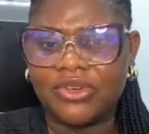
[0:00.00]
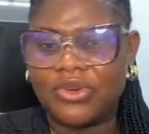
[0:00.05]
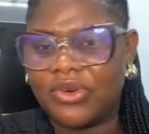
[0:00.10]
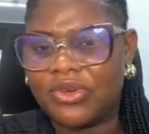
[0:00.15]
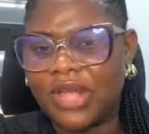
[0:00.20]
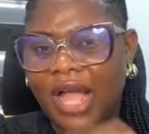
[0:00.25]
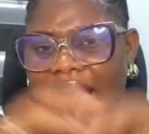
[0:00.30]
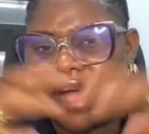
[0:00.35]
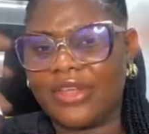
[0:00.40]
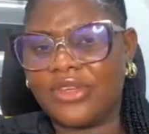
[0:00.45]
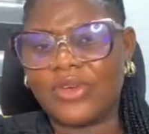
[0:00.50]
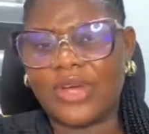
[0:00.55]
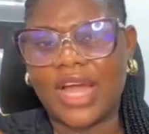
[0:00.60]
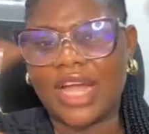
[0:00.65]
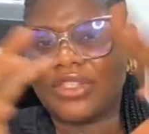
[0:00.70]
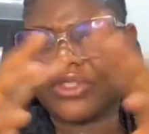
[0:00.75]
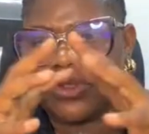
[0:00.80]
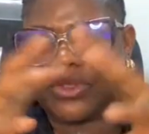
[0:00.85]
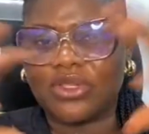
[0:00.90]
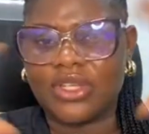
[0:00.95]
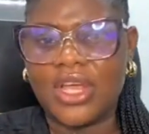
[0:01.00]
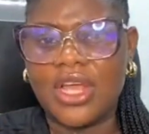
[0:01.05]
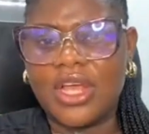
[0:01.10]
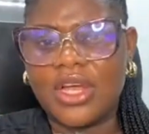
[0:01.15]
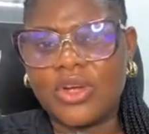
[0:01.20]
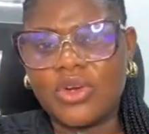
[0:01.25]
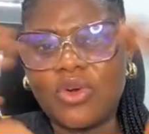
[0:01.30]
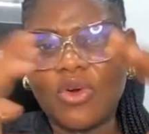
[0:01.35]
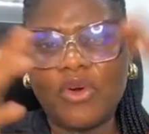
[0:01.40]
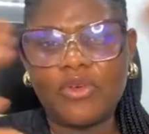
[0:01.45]
You can't just
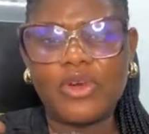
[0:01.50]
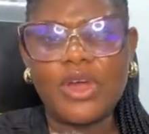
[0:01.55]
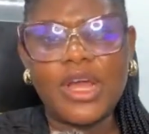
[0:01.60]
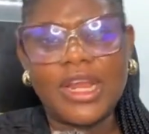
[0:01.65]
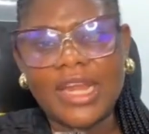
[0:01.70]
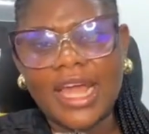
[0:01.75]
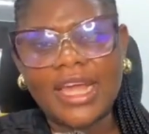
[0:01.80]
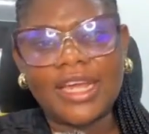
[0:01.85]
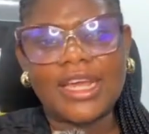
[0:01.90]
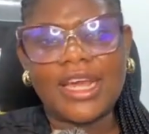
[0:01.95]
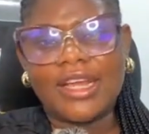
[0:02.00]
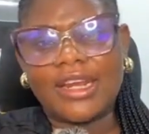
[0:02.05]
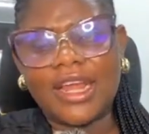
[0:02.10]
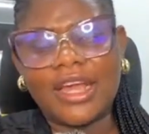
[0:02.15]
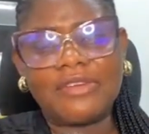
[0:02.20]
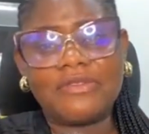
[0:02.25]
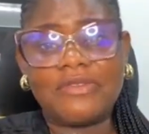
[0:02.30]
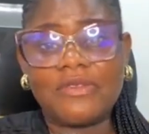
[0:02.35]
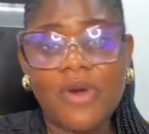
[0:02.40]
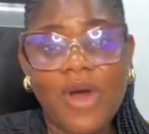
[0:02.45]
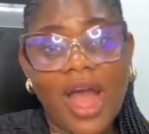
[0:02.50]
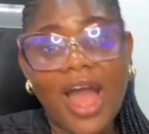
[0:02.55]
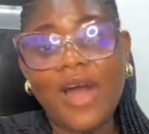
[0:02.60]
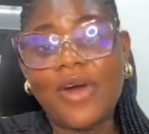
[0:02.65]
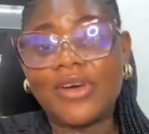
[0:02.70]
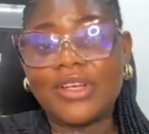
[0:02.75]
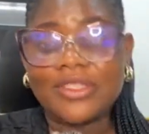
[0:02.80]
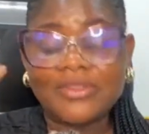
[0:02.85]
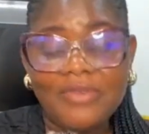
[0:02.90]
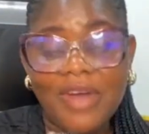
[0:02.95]
go like 4
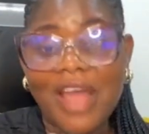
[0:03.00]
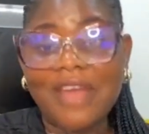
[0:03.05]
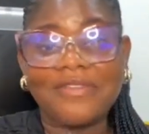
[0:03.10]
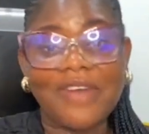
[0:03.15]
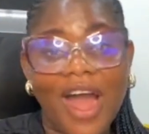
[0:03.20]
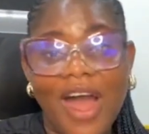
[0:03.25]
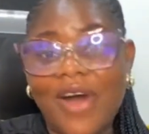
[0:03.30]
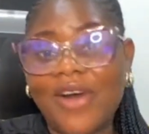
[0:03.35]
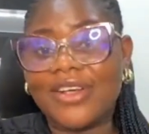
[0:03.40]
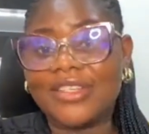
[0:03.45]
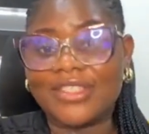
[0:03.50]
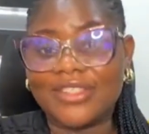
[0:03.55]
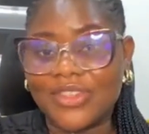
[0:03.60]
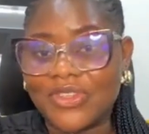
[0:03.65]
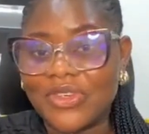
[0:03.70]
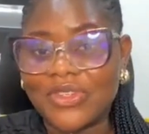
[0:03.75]
hours, 5 hours.